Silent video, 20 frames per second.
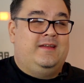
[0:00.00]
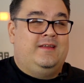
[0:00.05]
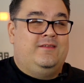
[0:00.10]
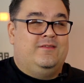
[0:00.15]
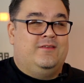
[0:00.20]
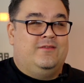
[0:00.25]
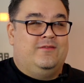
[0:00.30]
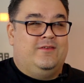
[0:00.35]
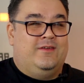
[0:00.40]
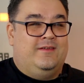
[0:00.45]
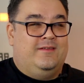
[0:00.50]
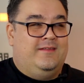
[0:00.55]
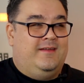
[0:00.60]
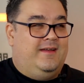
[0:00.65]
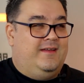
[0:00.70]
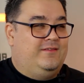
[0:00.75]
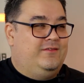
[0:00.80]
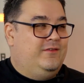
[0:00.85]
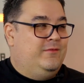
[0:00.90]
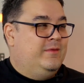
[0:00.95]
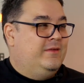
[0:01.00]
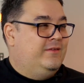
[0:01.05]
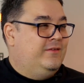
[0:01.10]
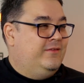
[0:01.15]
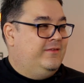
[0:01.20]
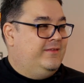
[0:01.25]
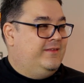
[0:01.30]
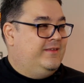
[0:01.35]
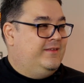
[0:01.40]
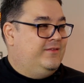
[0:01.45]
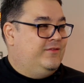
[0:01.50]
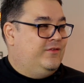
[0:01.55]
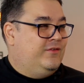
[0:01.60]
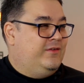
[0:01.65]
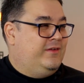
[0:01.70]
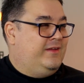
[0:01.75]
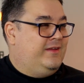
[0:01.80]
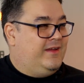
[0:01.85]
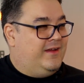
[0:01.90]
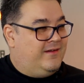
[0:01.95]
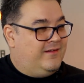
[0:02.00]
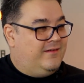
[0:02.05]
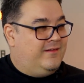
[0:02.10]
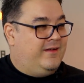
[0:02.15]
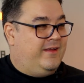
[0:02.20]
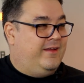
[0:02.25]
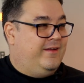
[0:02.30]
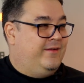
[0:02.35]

I didn't even realise. We've been doing this for a year